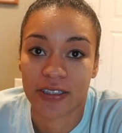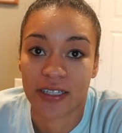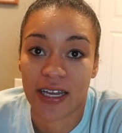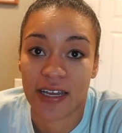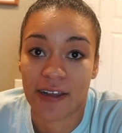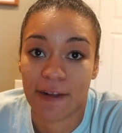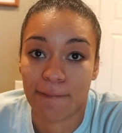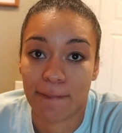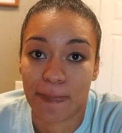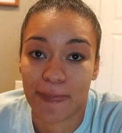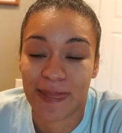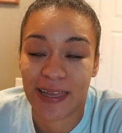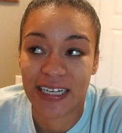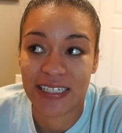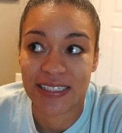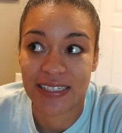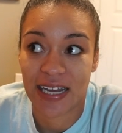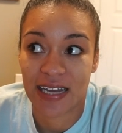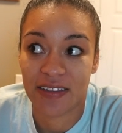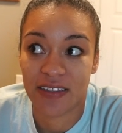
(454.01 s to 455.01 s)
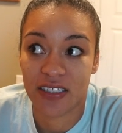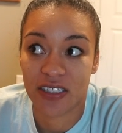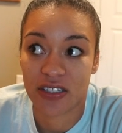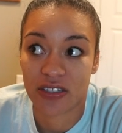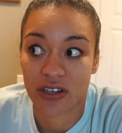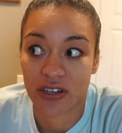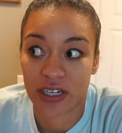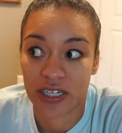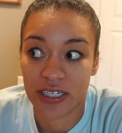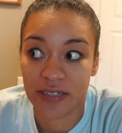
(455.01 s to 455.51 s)
Like I sat in the
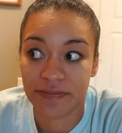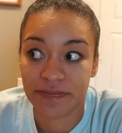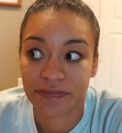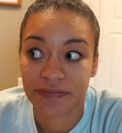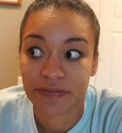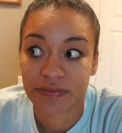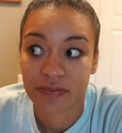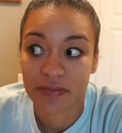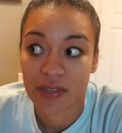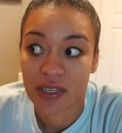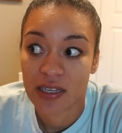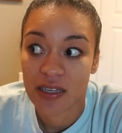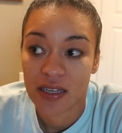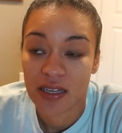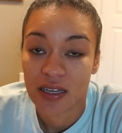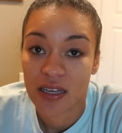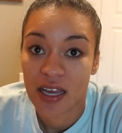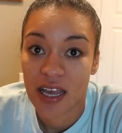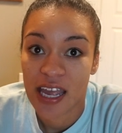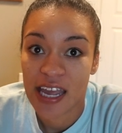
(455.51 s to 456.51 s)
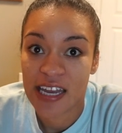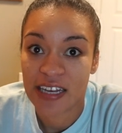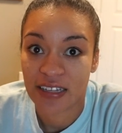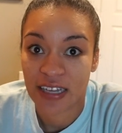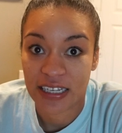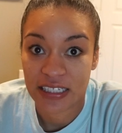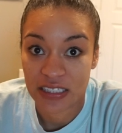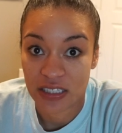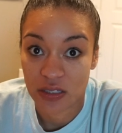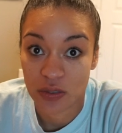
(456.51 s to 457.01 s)
sauna and
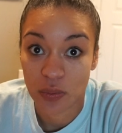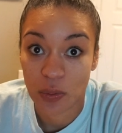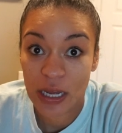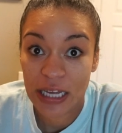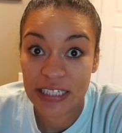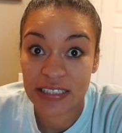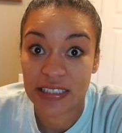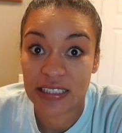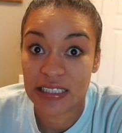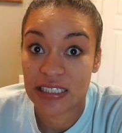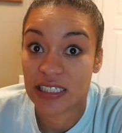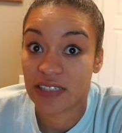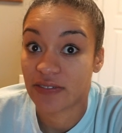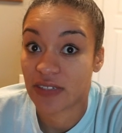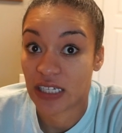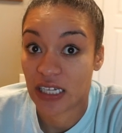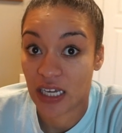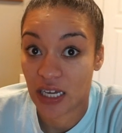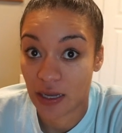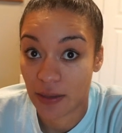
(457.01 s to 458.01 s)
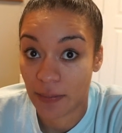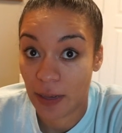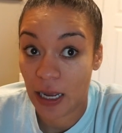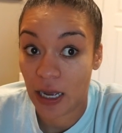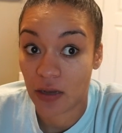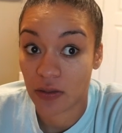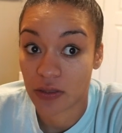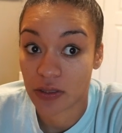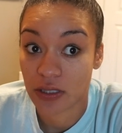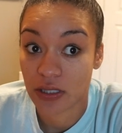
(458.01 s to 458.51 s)
like sweat didn't even come
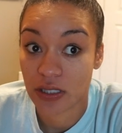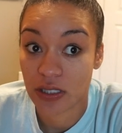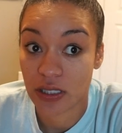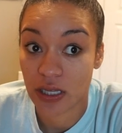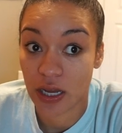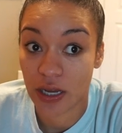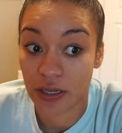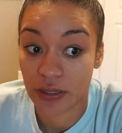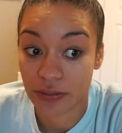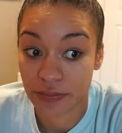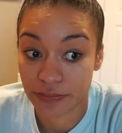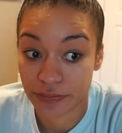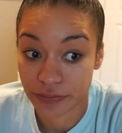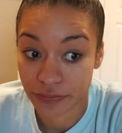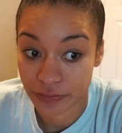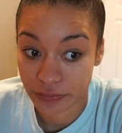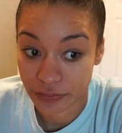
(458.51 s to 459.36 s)
out. So